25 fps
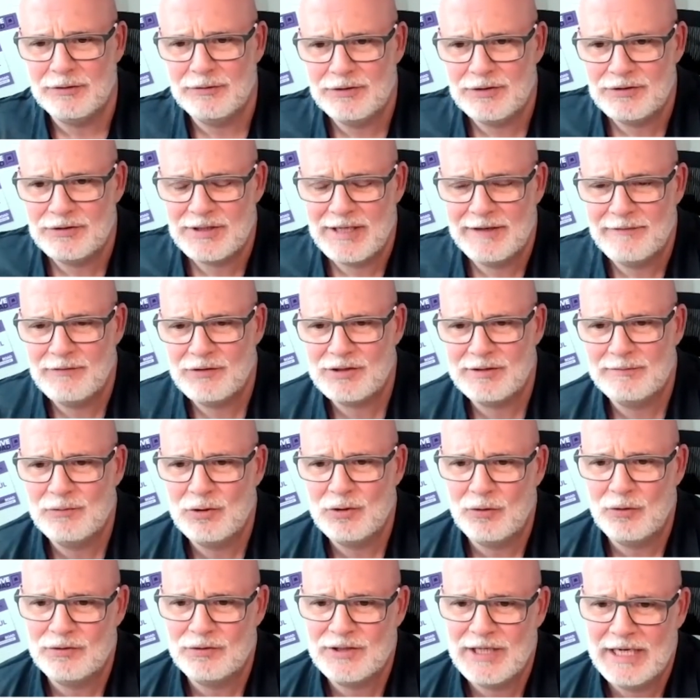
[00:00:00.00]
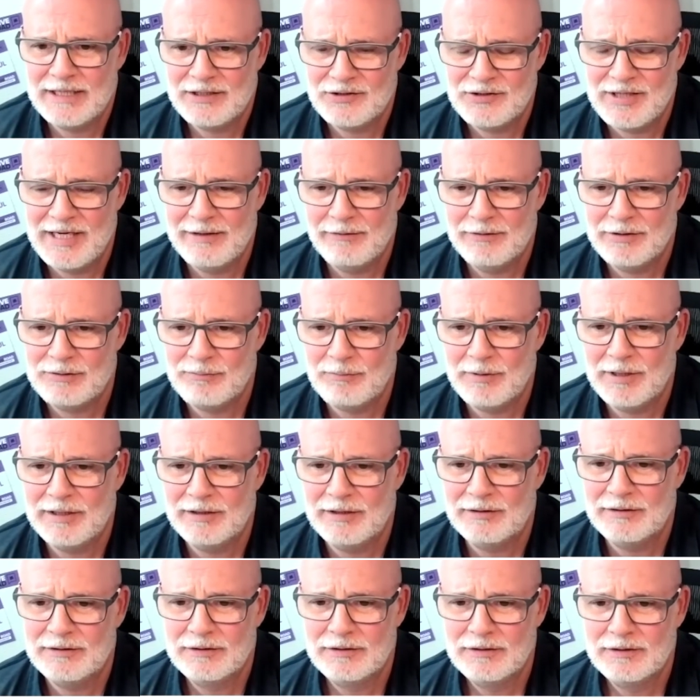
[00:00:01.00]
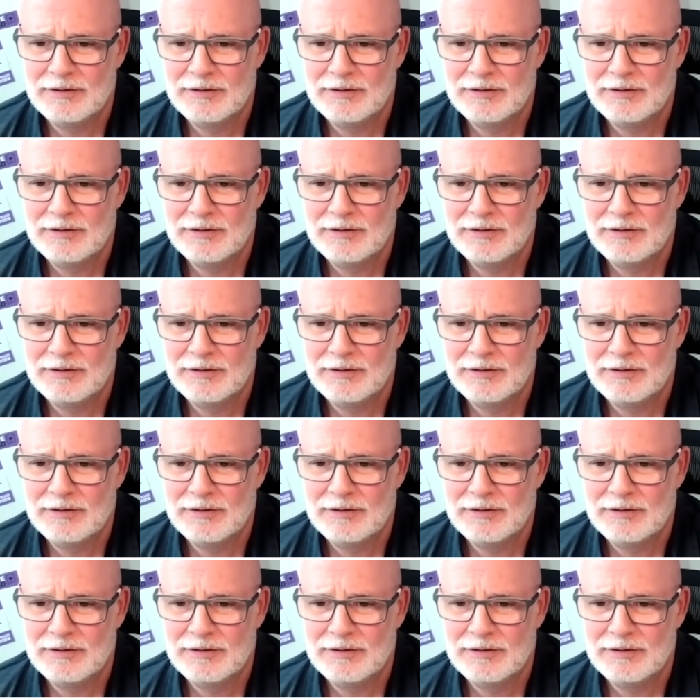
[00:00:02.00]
Just give us some context there as well.